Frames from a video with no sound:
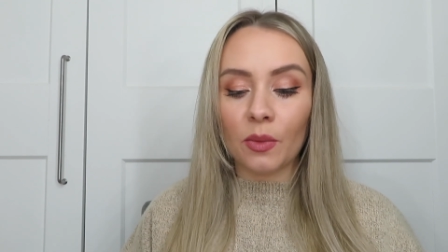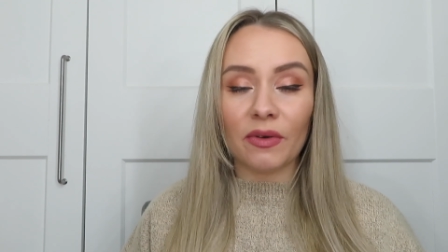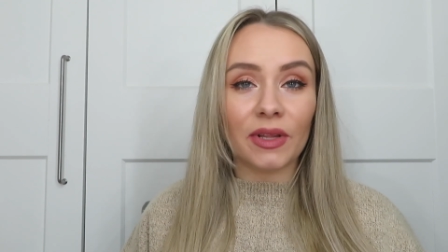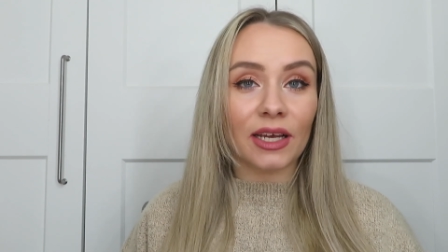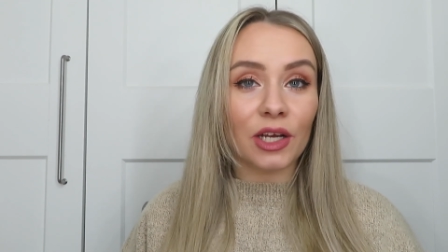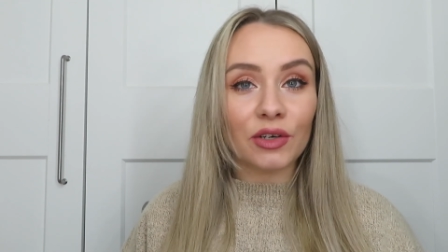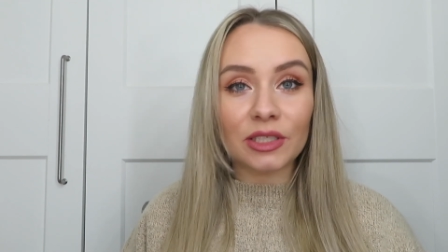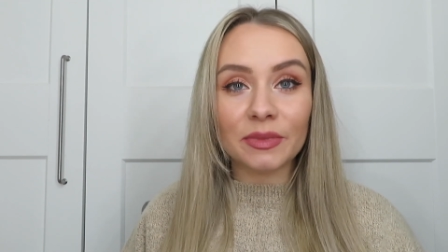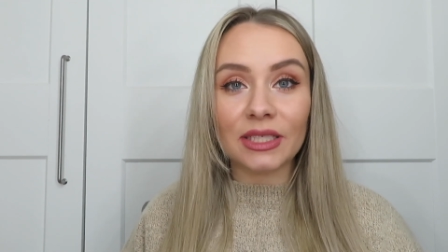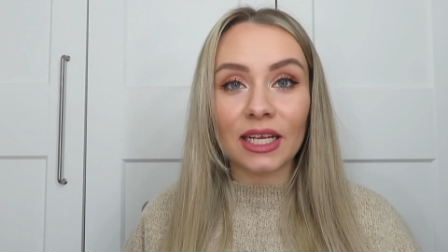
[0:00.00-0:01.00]
We have like a
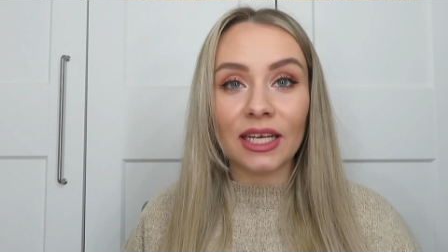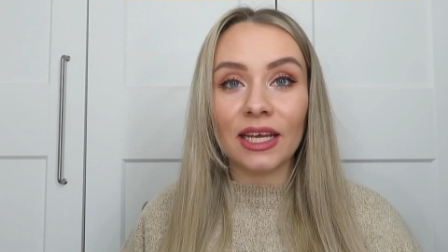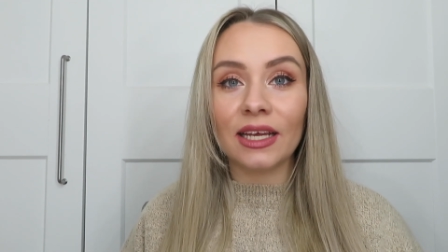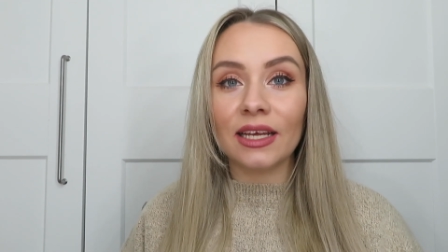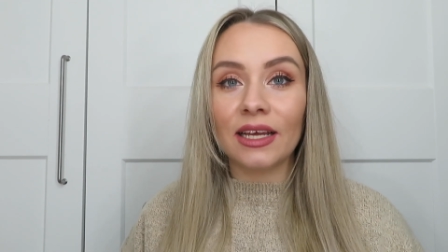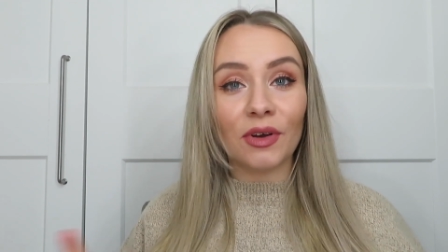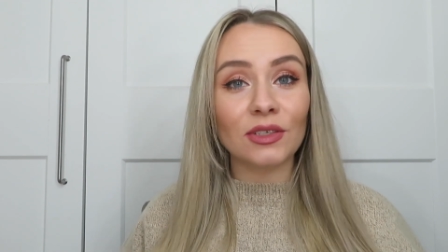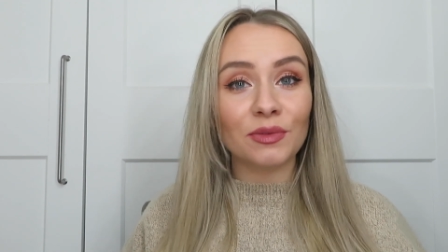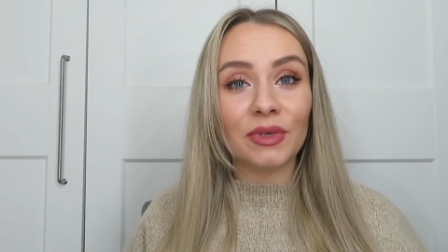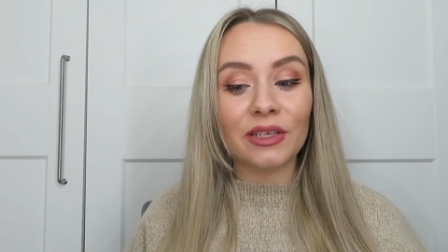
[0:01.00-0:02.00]
Christmas edit. We've
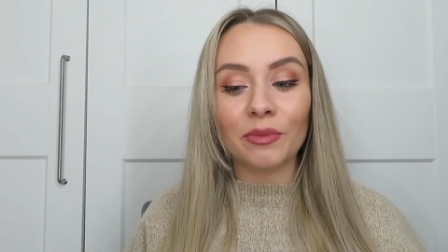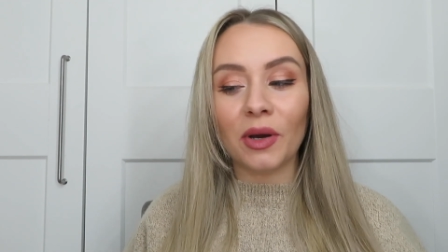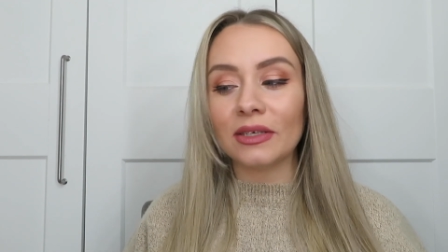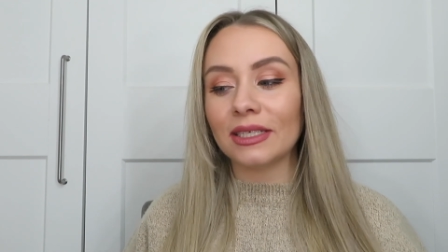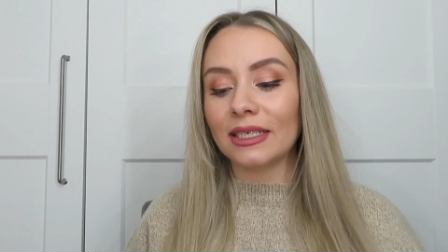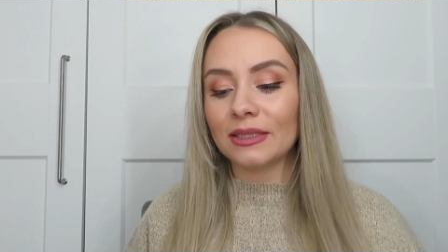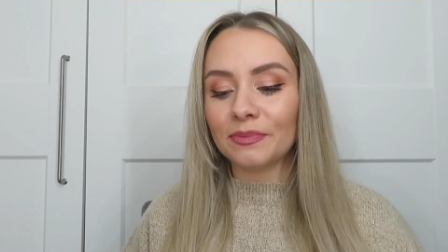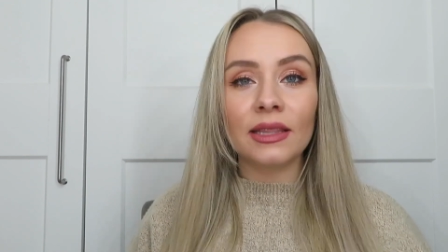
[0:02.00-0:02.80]
got some really good boxes.